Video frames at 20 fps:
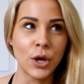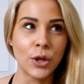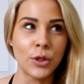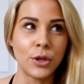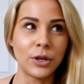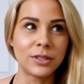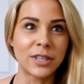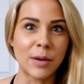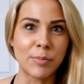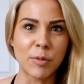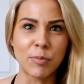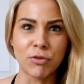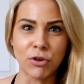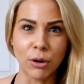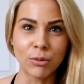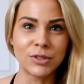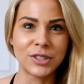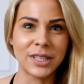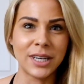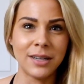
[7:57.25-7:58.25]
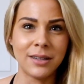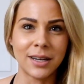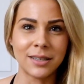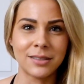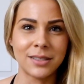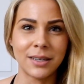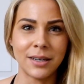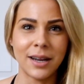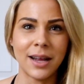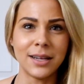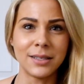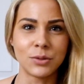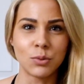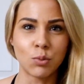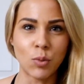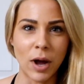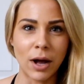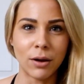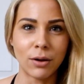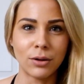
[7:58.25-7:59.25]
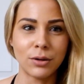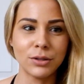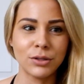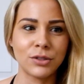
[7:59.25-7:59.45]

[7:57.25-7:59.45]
the type of protein that's in it as well.